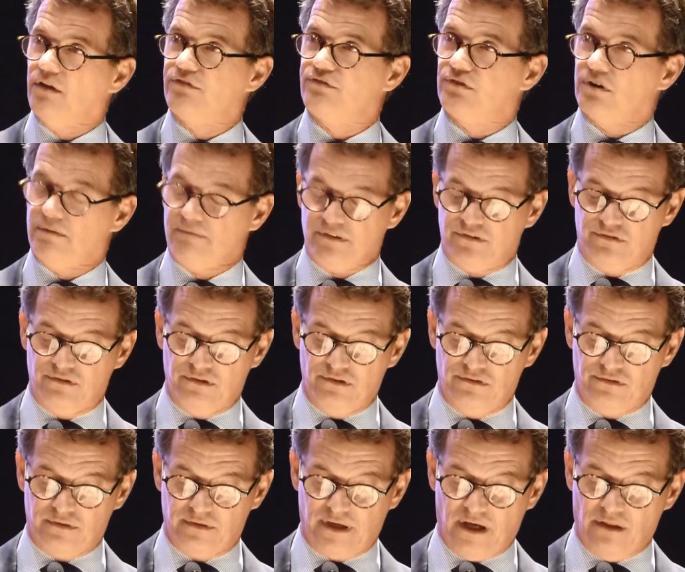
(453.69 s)
health
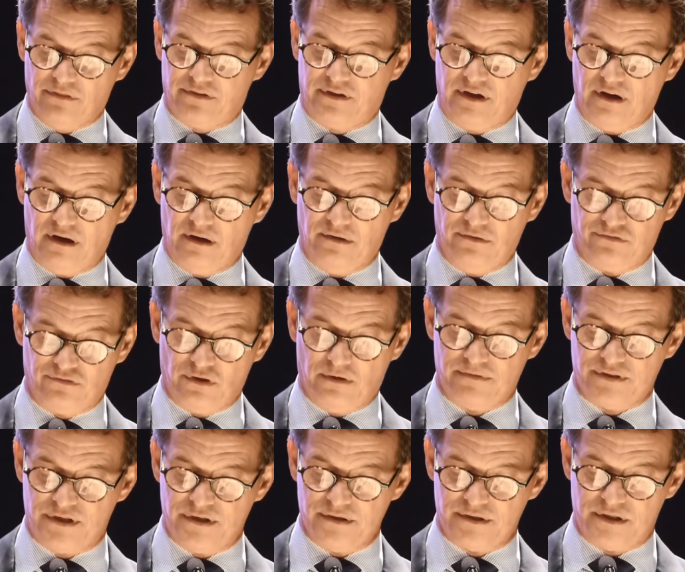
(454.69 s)
services and health care and
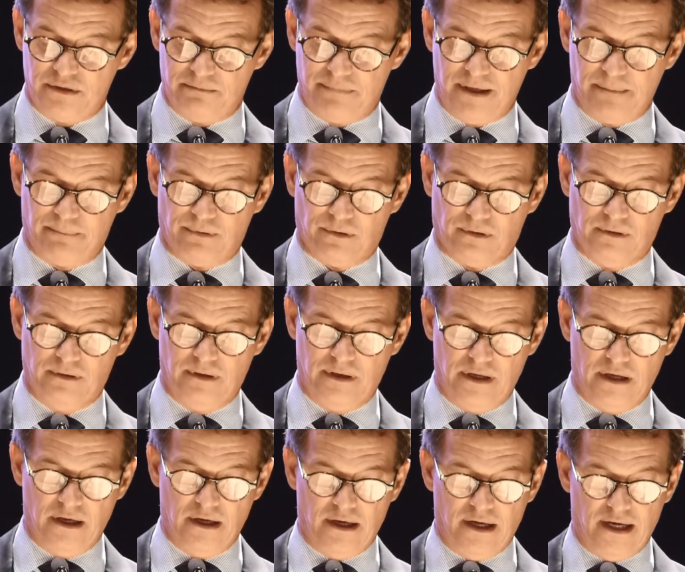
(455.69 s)
services to
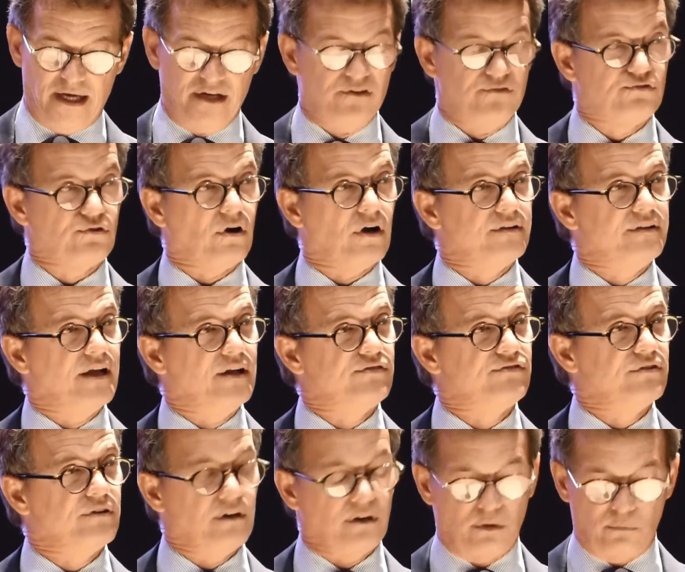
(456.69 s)
people, and you draw
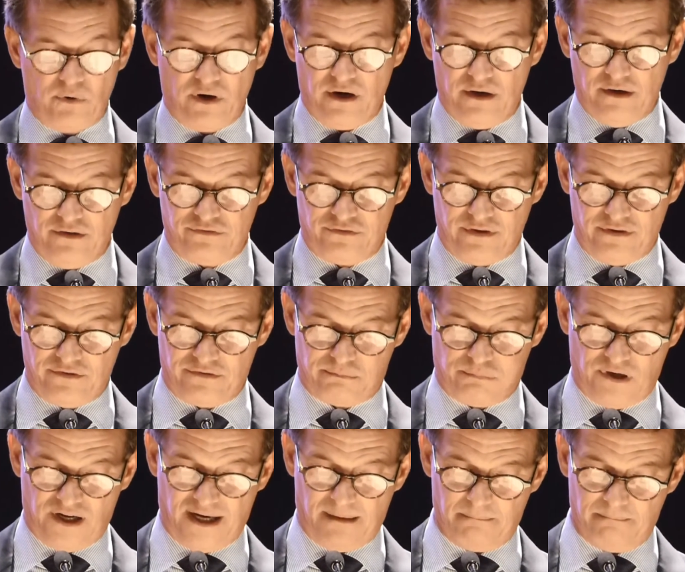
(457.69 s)
attention and awareness to this
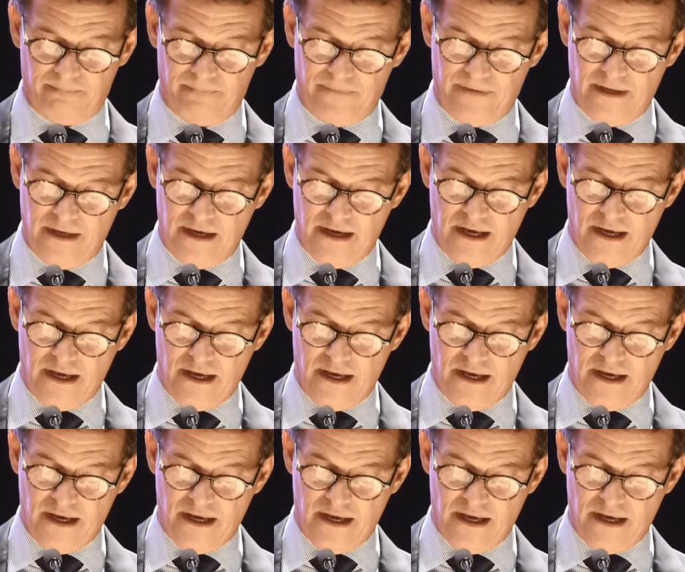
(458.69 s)
problem.